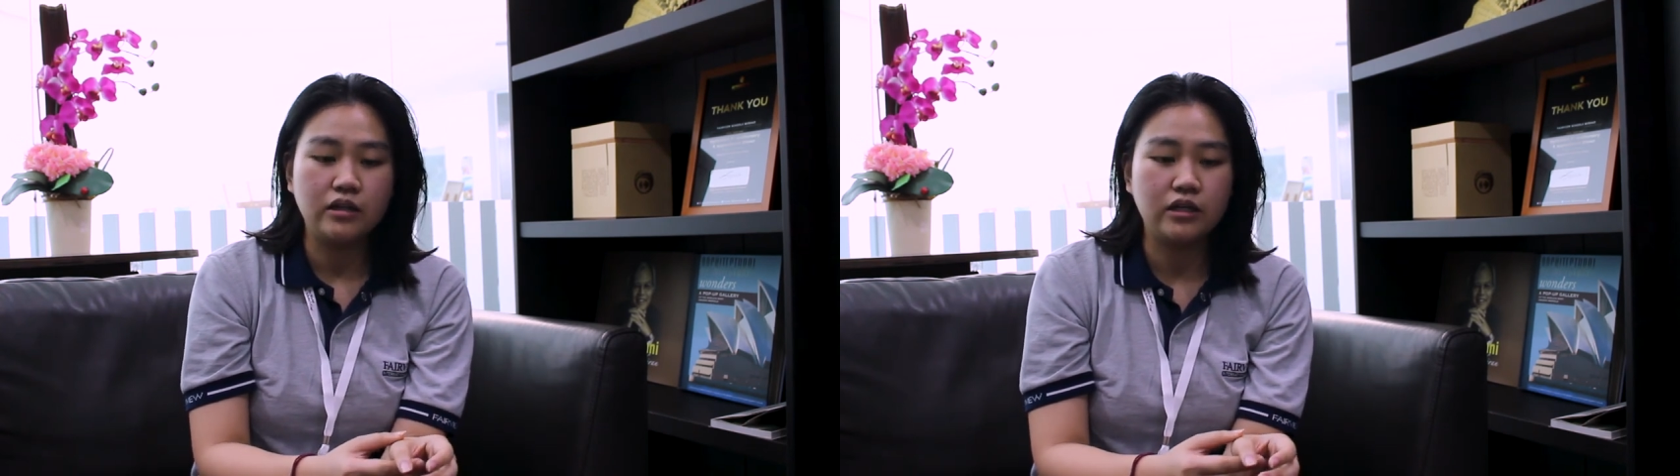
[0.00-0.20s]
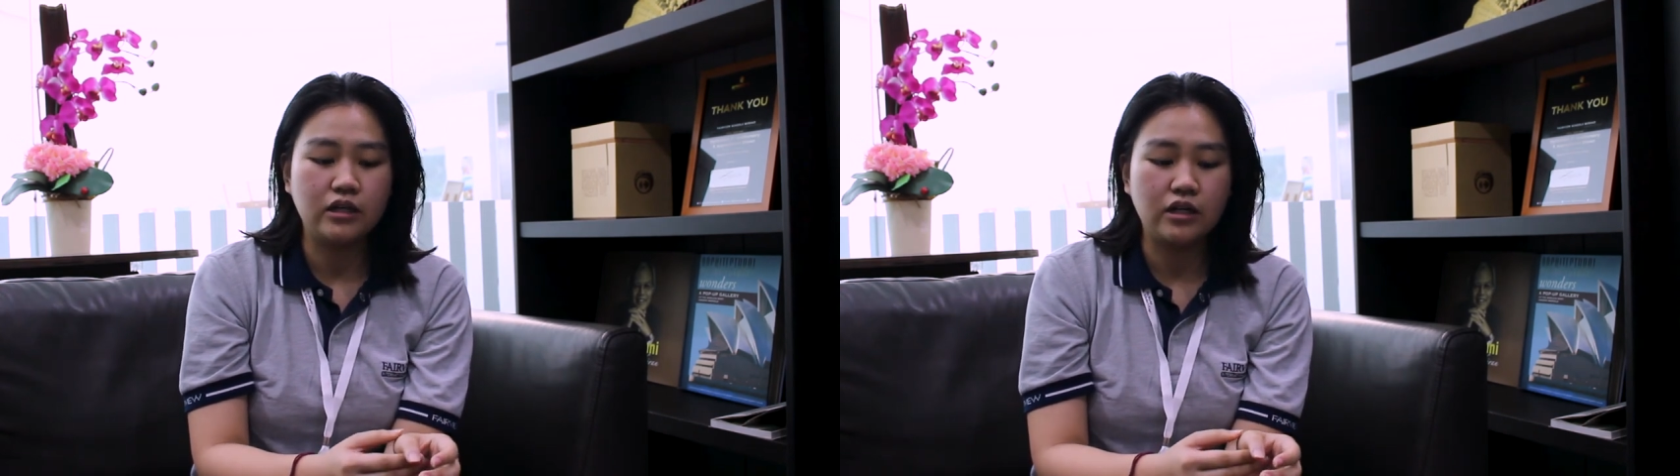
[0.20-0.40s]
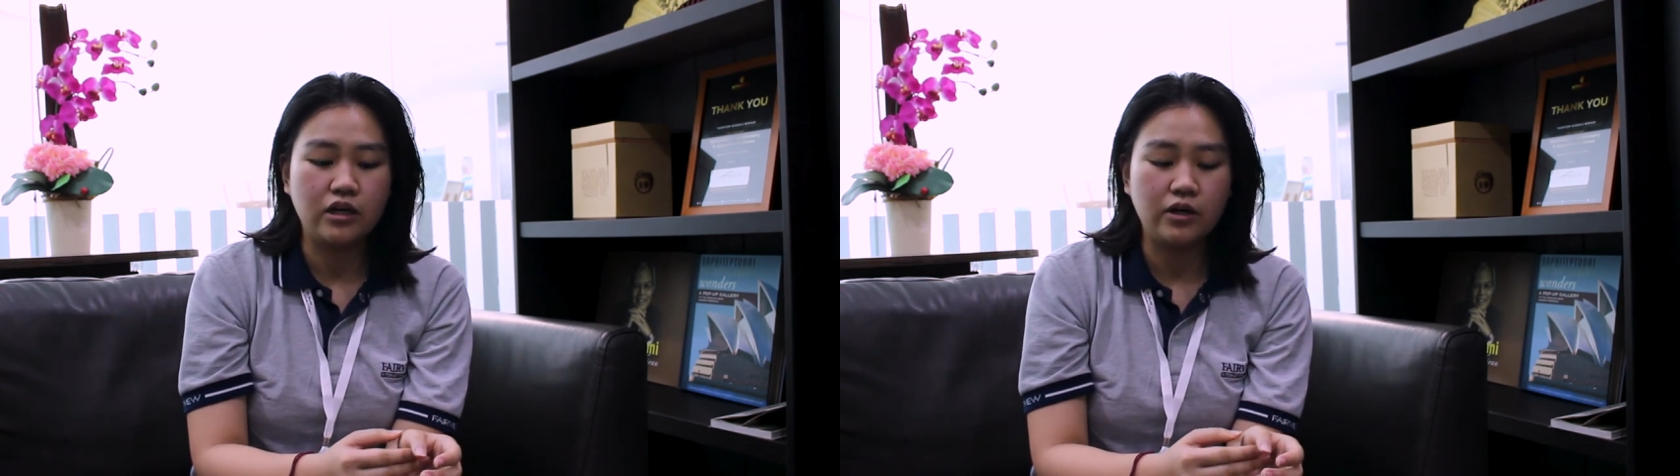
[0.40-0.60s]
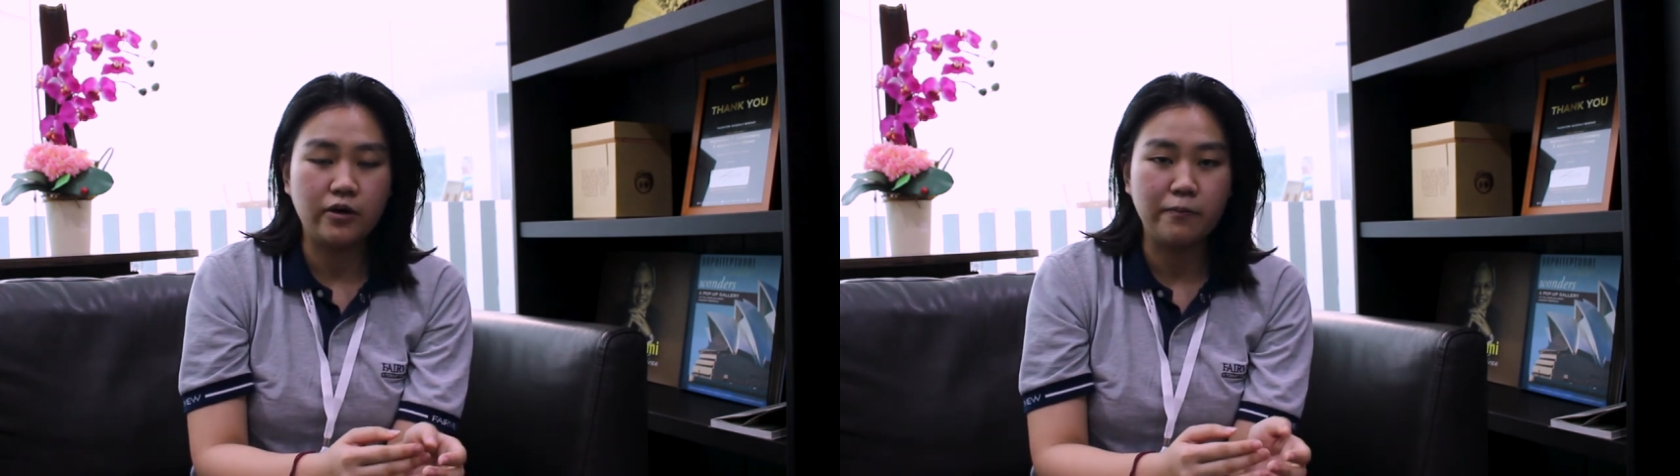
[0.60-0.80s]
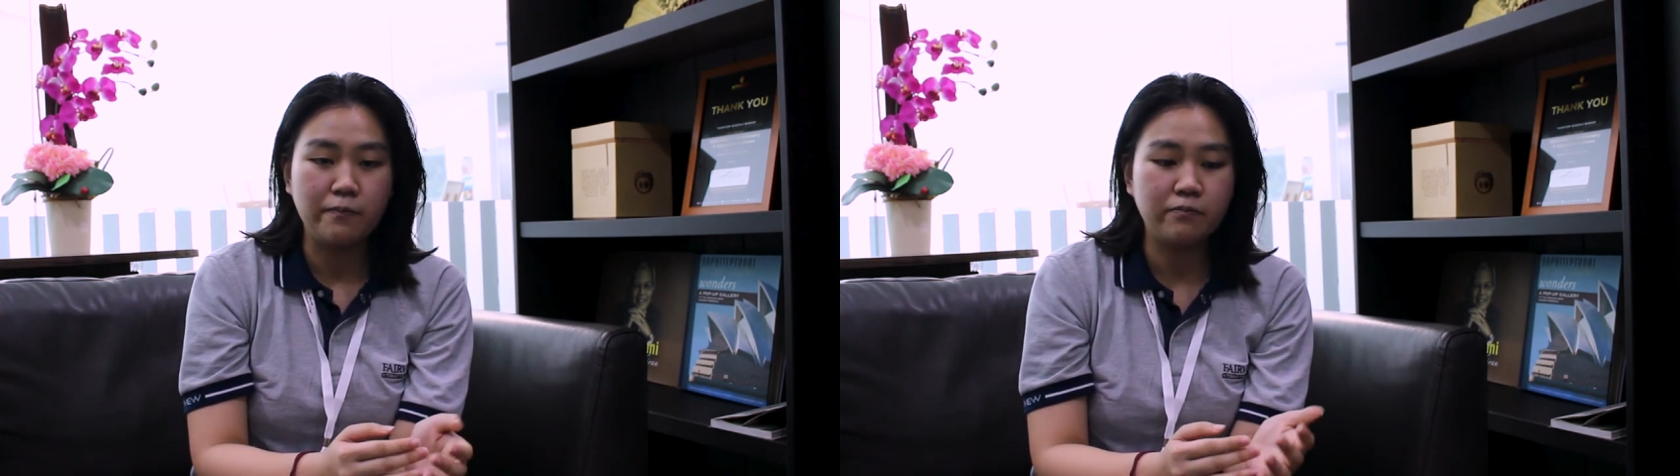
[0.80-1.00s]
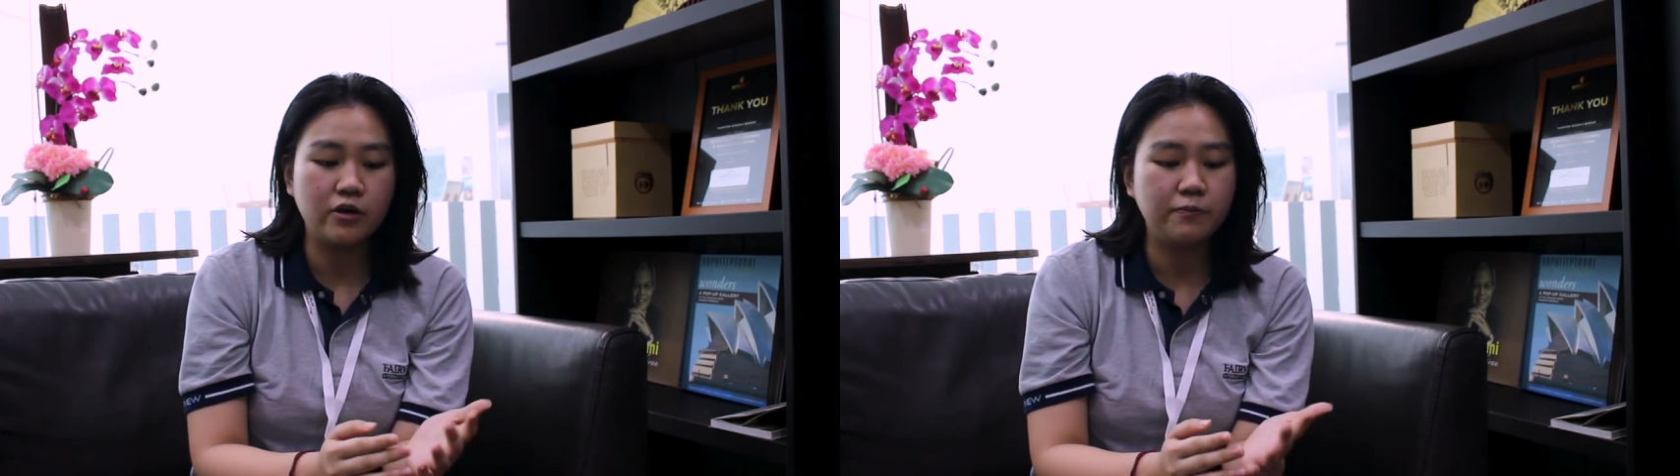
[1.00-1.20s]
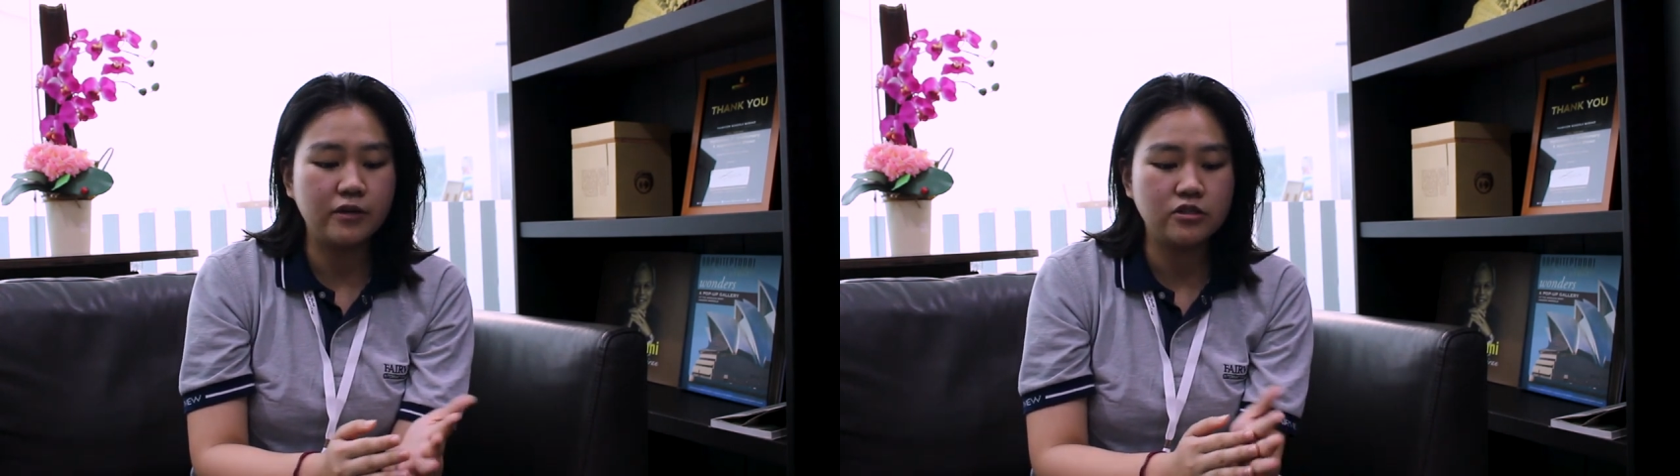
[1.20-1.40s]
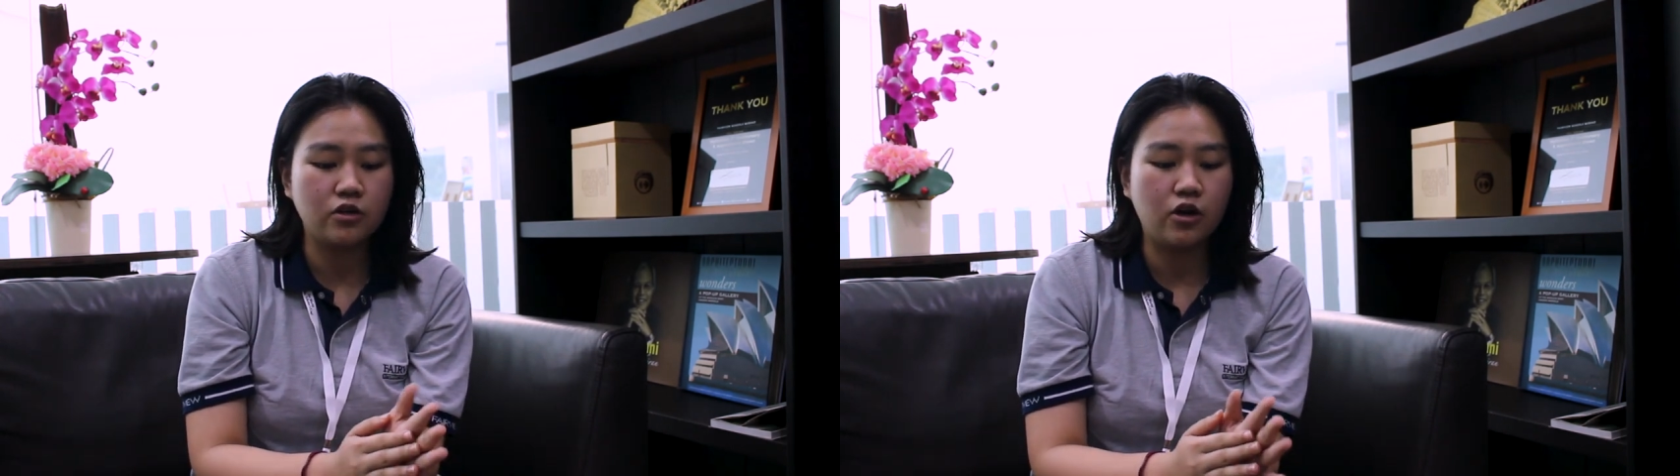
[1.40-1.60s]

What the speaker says: the purpose